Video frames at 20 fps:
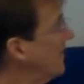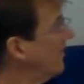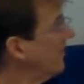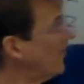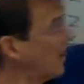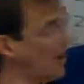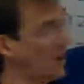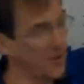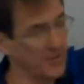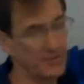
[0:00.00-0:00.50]

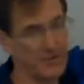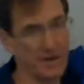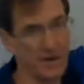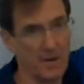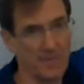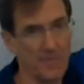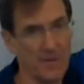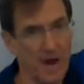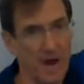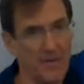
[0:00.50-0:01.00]
The
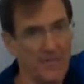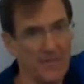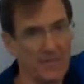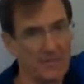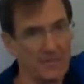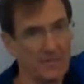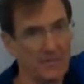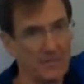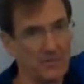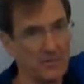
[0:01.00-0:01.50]
alternate
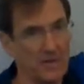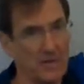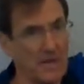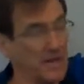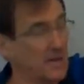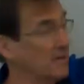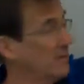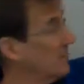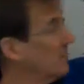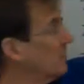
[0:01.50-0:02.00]
hypothesis
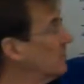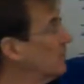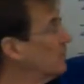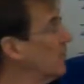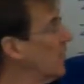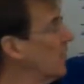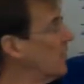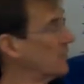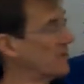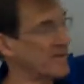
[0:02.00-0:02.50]
is
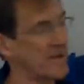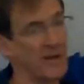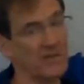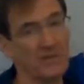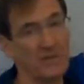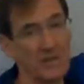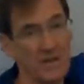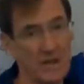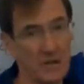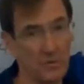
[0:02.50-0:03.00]
rho
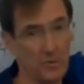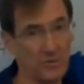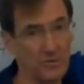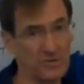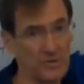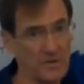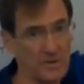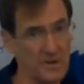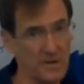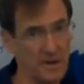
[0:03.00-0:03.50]
doesn't equal
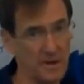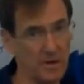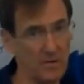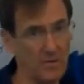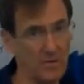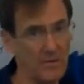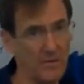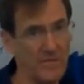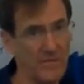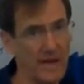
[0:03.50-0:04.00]

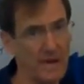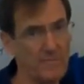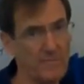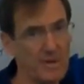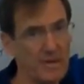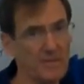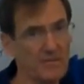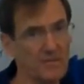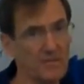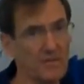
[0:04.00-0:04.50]
0. That
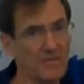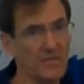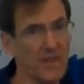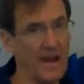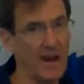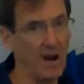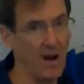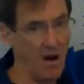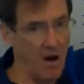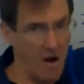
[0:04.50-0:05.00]
means that
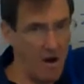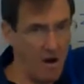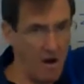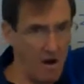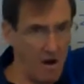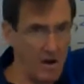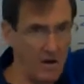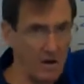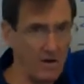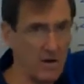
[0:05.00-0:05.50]
they
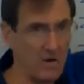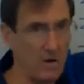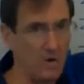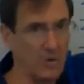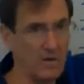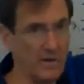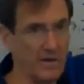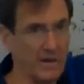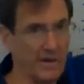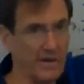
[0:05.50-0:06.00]
are
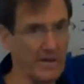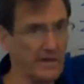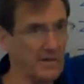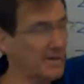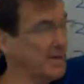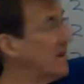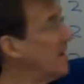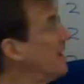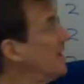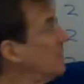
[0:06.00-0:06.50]
correlated.
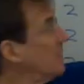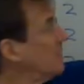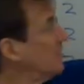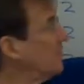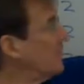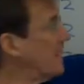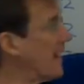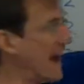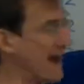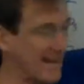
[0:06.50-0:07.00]

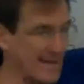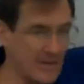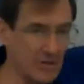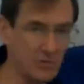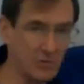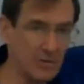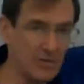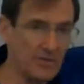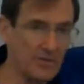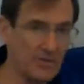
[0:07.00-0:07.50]
So not
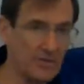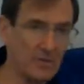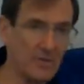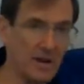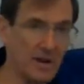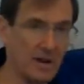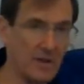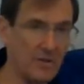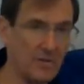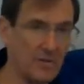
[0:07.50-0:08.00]
equal to
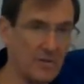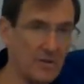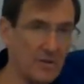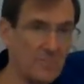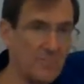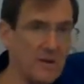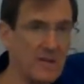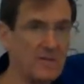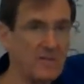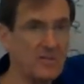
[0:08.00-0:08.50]
0
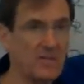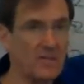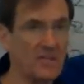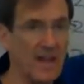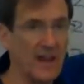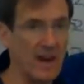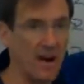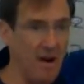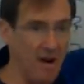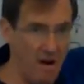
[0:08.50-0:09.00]
means that
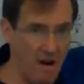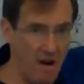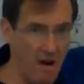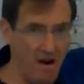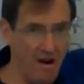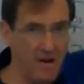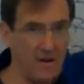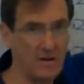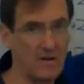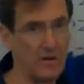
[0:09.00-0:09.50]
they
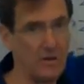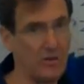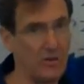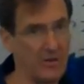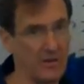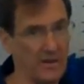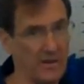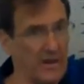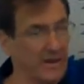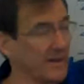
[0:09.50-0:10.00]
are
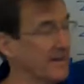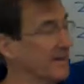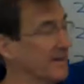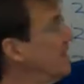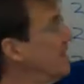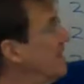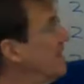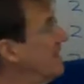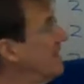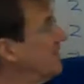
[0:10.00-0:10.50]
correlated.
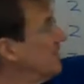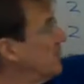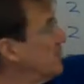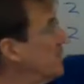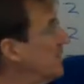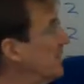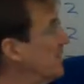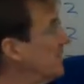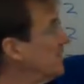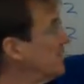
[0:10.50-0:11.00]
Just
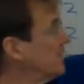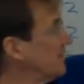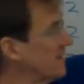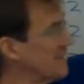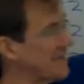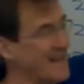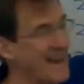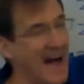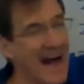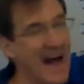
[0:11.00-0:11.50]
because there's a
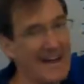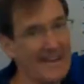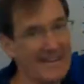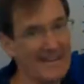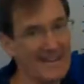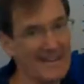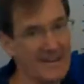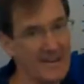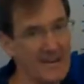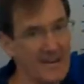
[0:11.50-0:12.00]
not
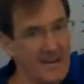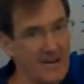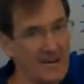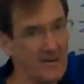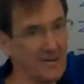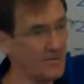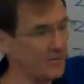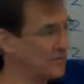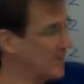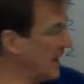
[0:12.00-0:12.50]
in
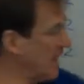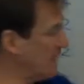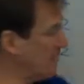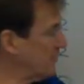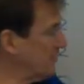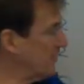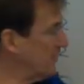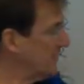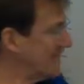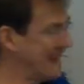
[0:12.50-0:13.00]
here, do
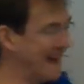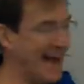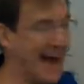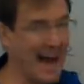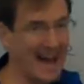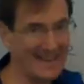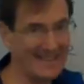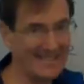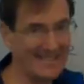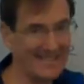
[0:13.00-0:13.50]
not put a
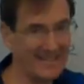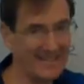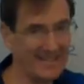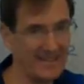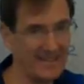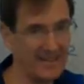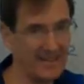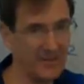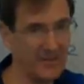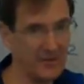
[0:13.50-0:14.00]
not
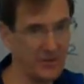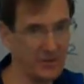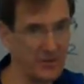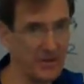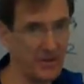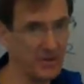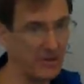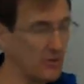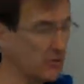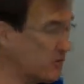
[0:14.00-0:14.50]
in your
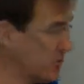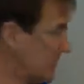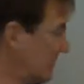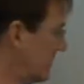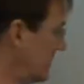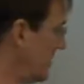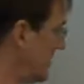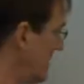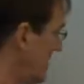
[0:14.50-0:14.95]
conclusion.